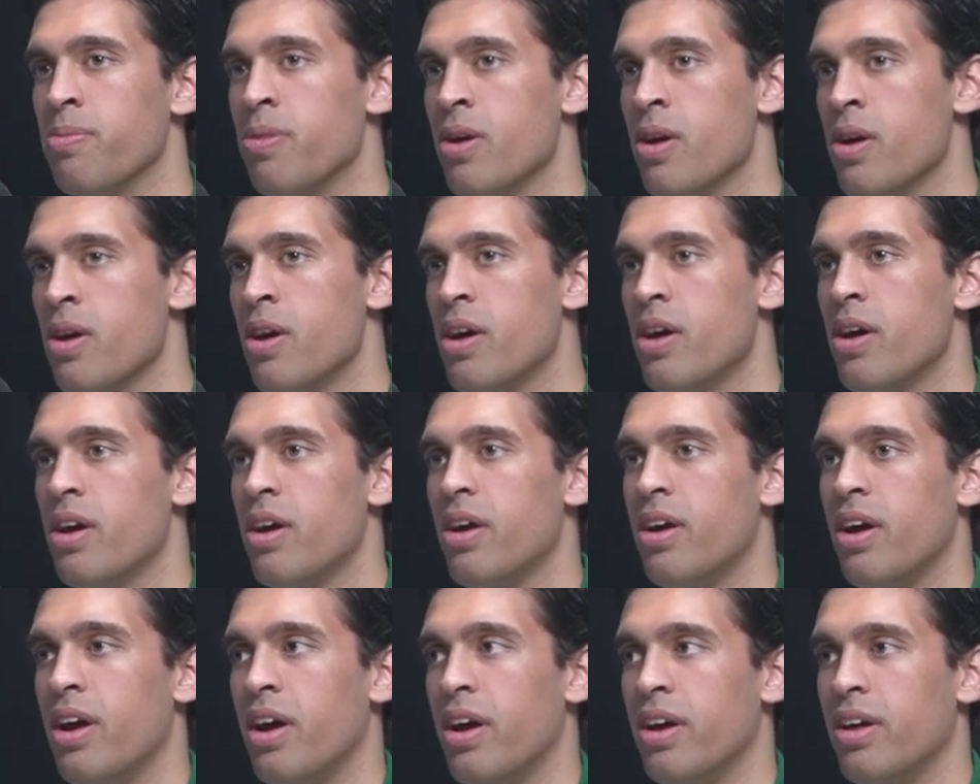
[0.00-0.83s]
Yeah.
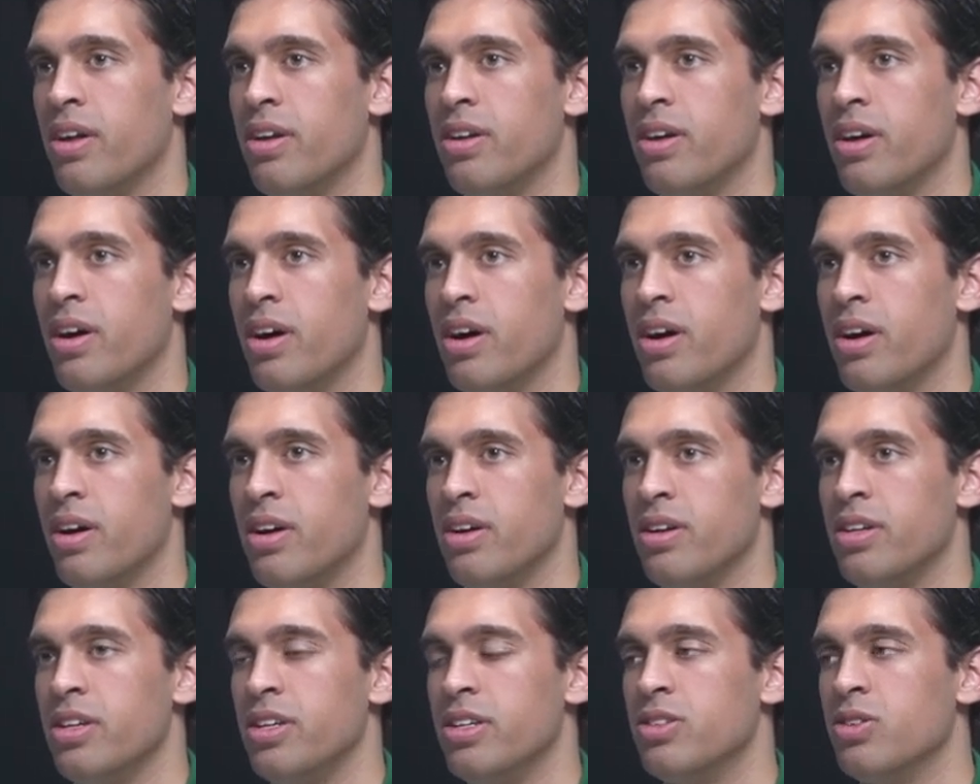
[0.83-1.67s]
And uh,
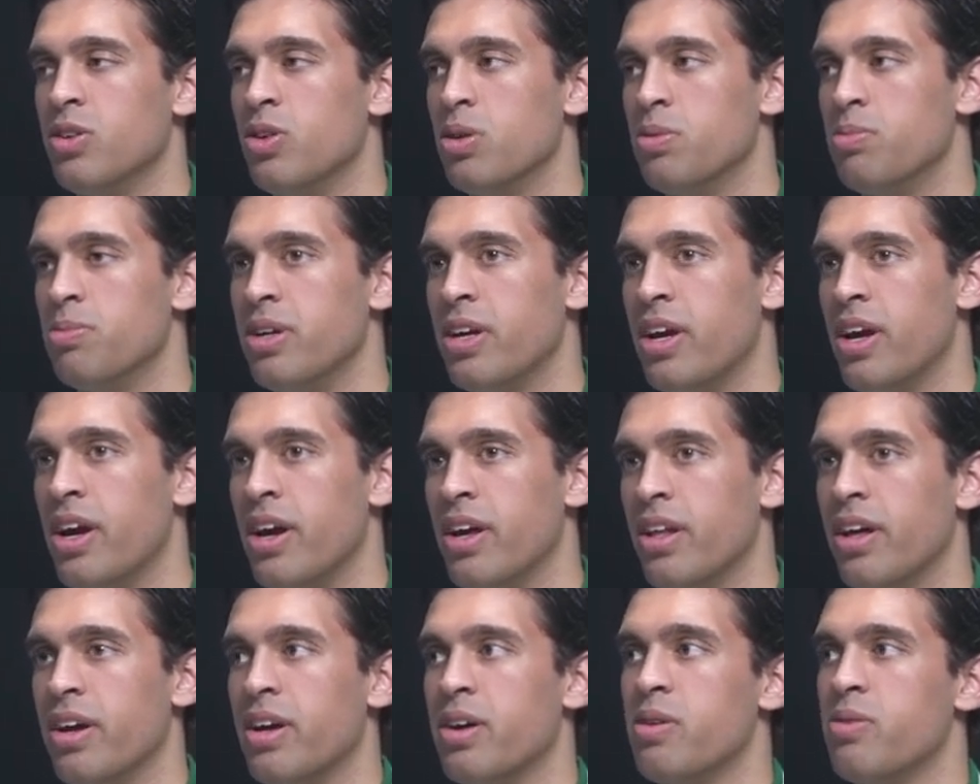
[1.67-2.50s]
he told me, hey,
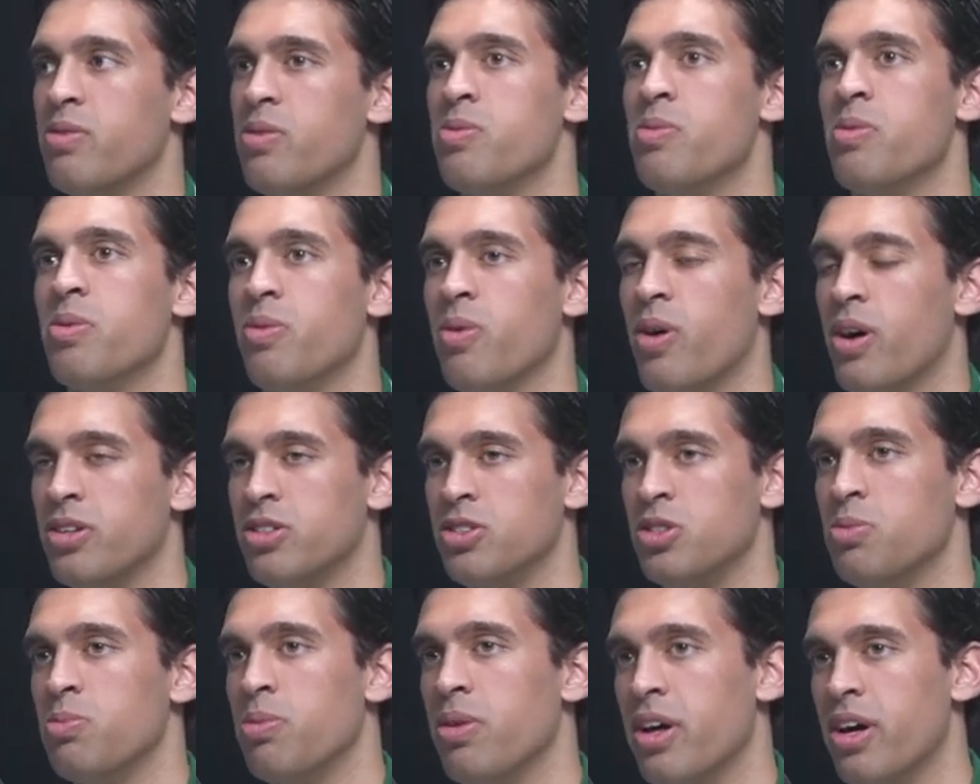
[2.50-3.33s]
like we've been watching
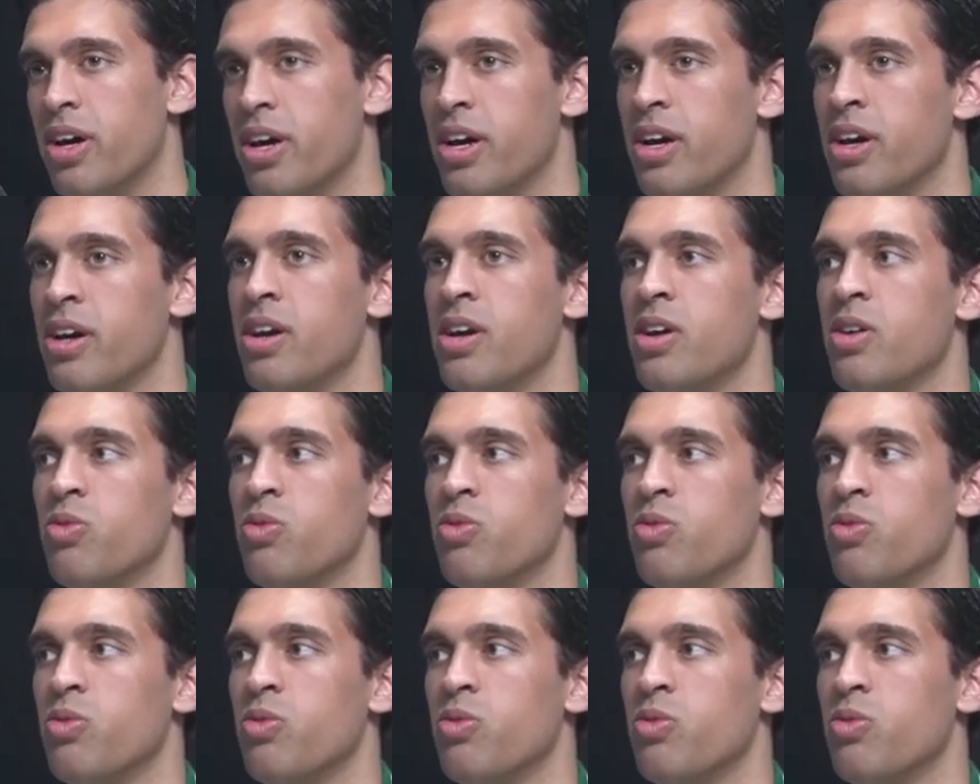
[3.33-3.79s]
you play.